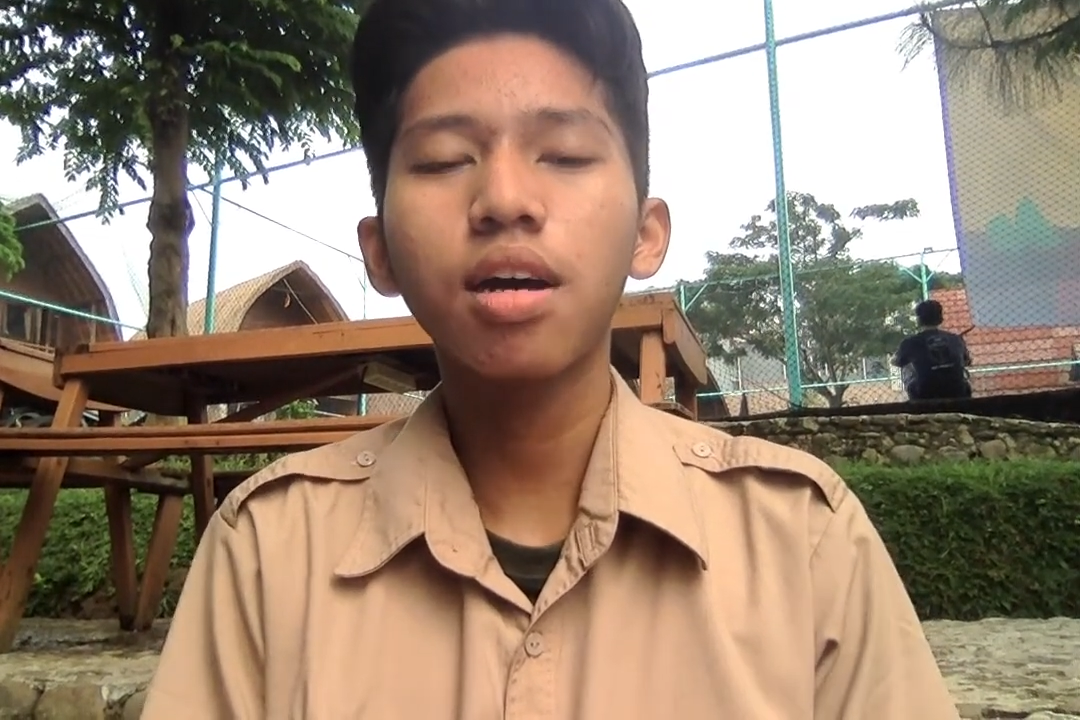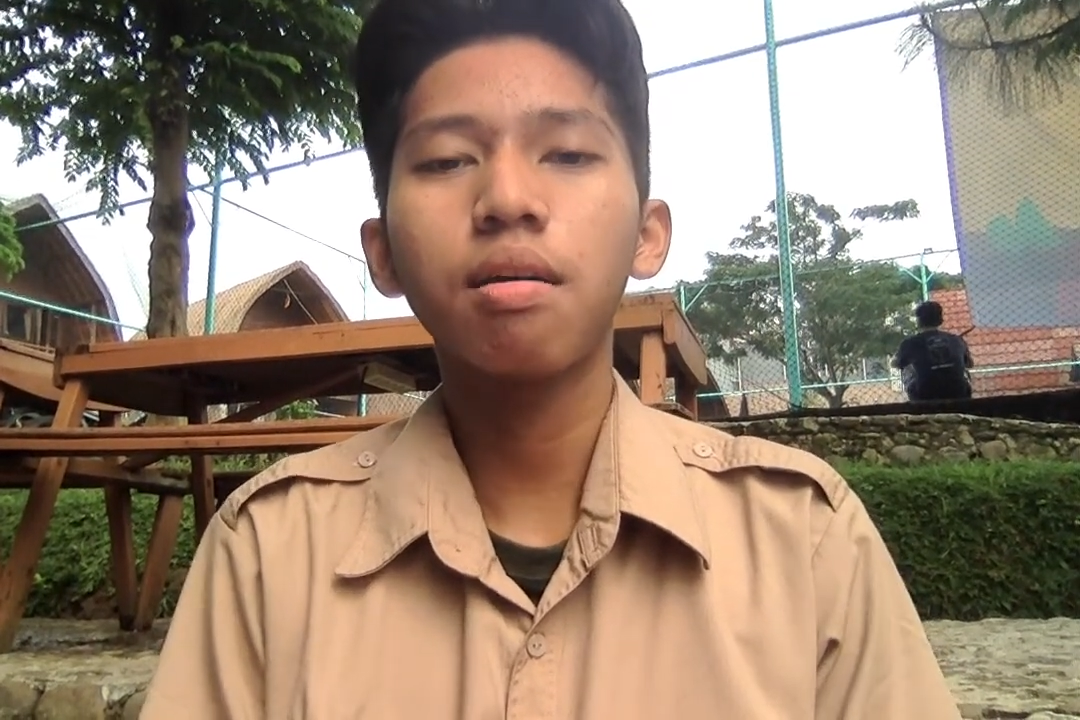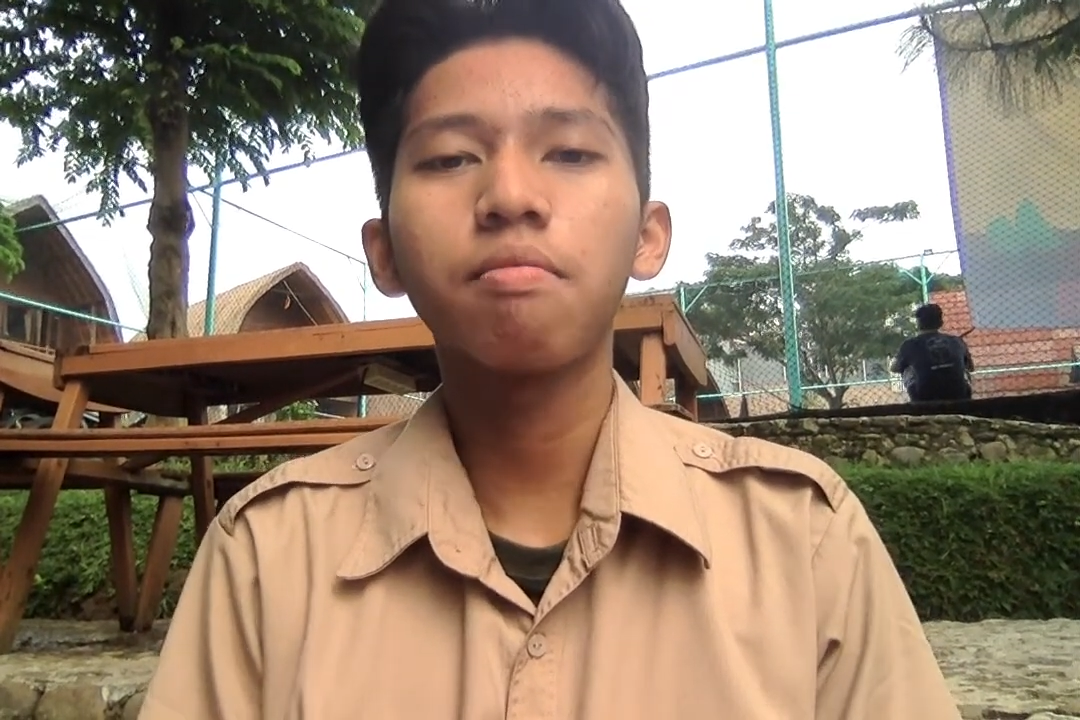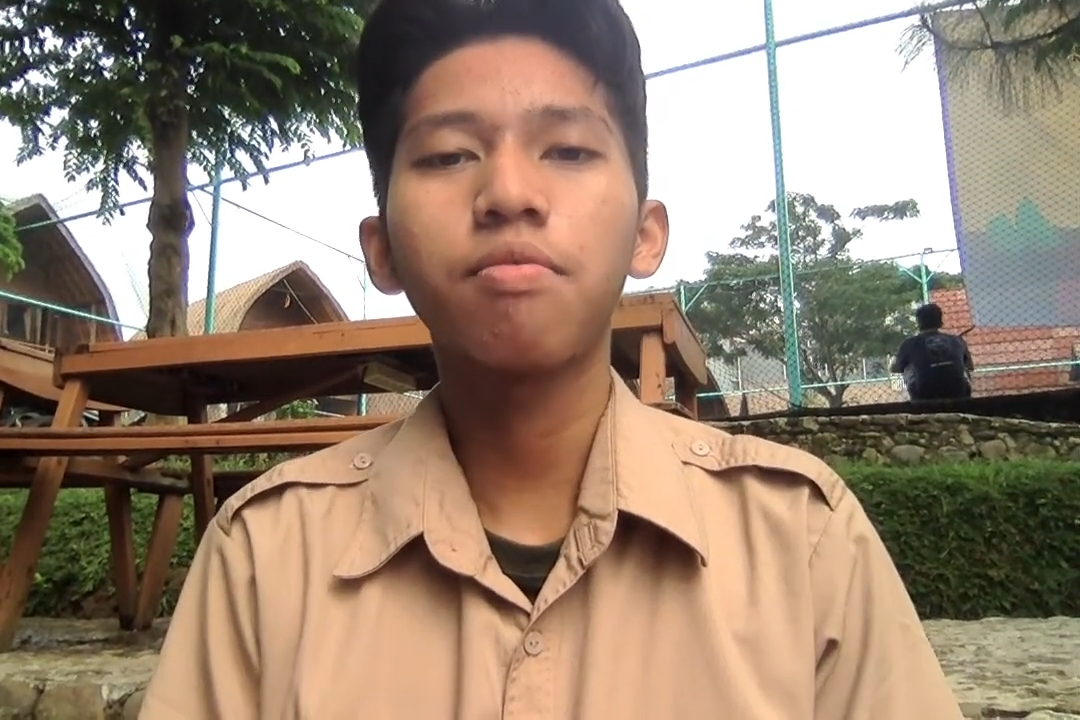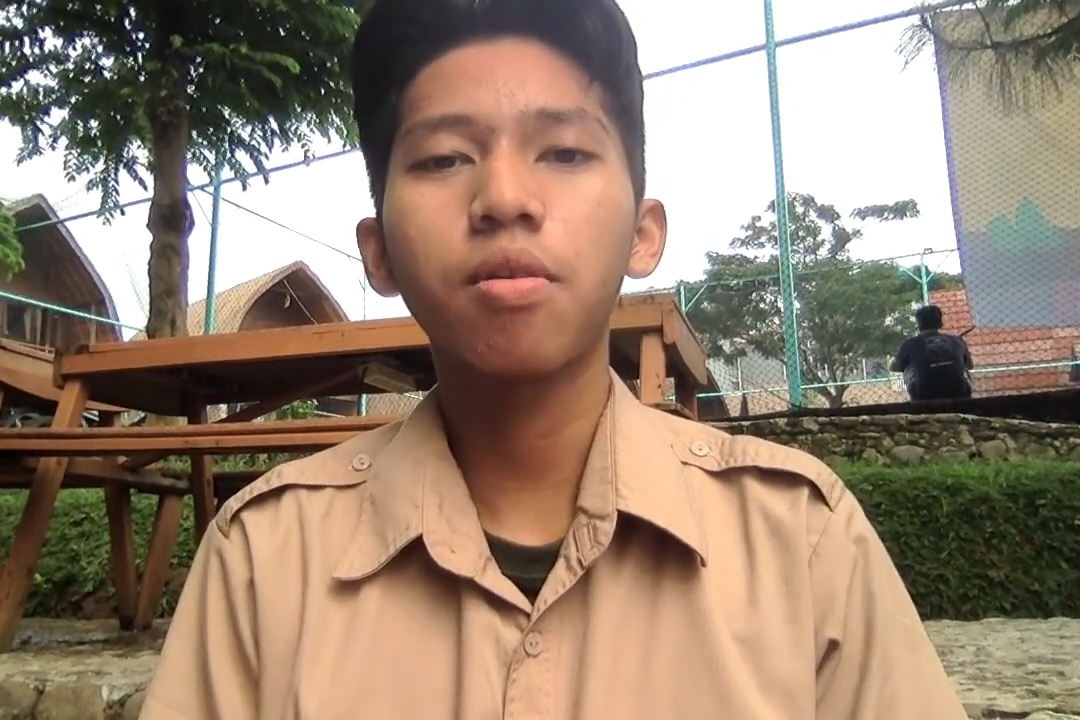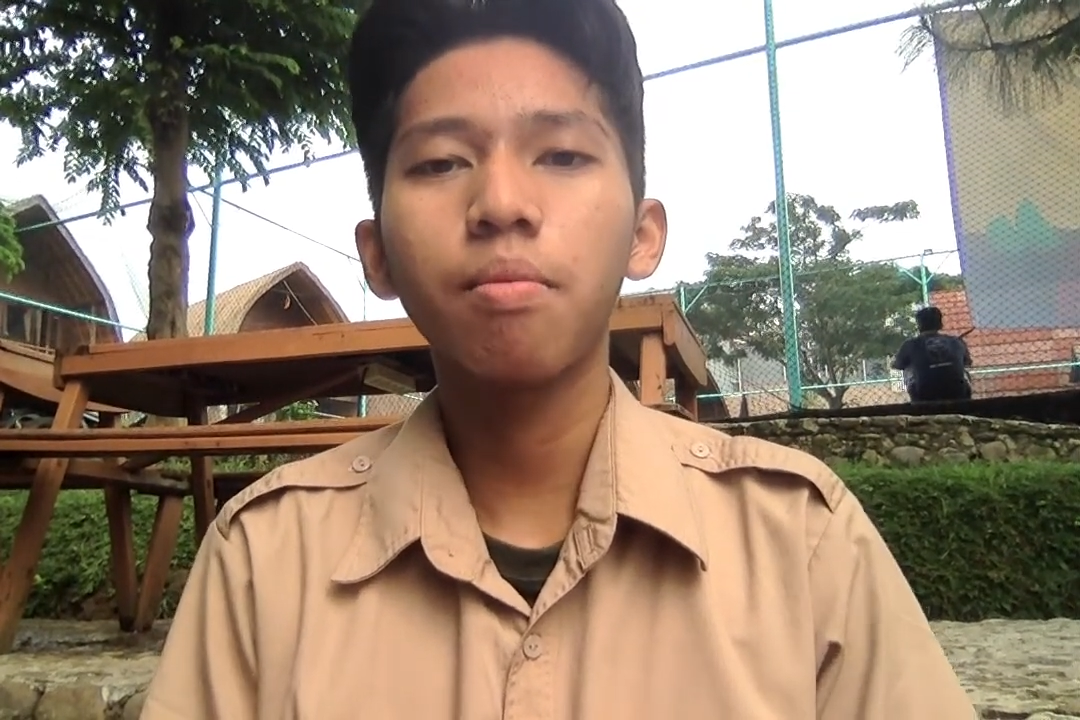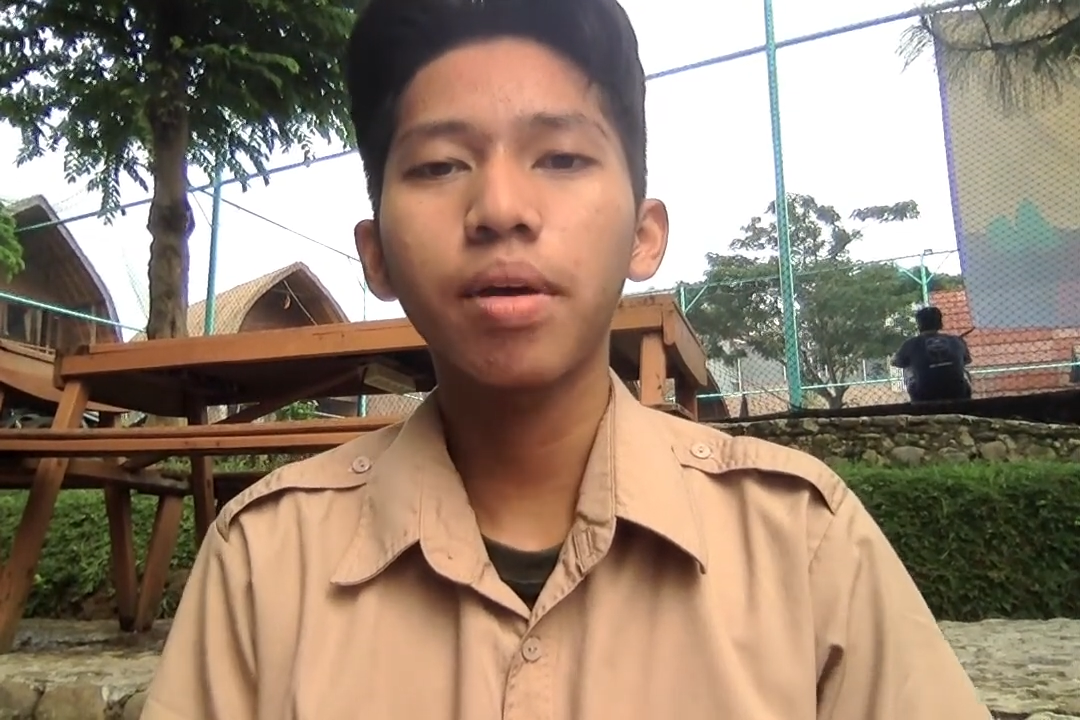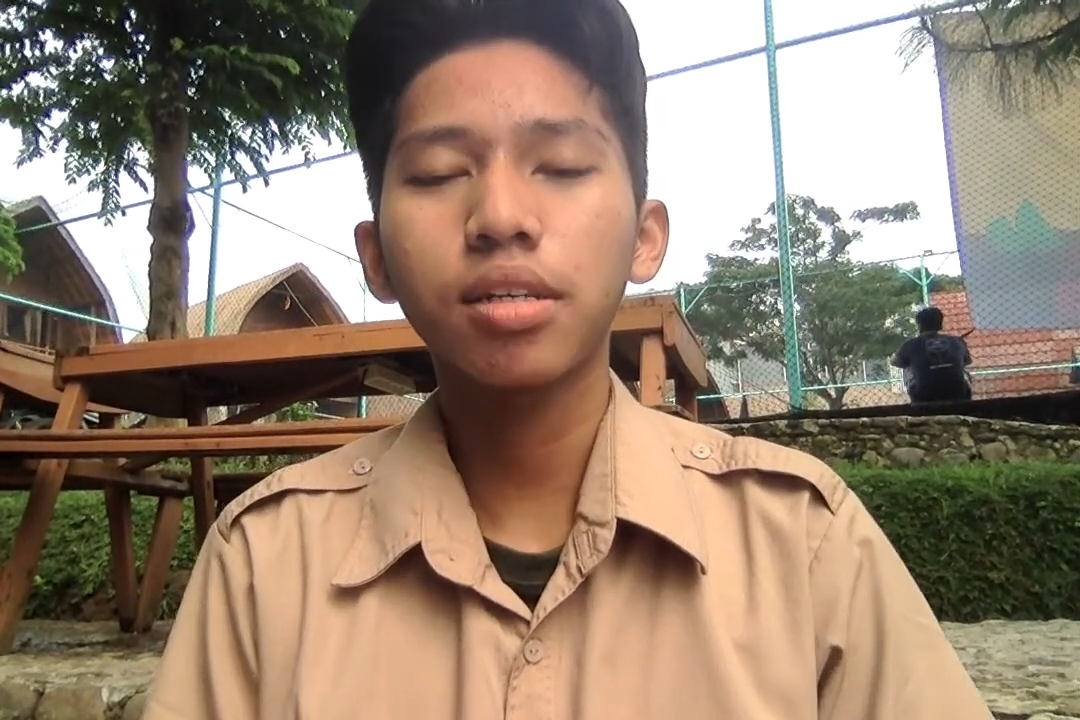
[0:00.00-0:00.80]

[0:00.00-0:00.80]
I'm from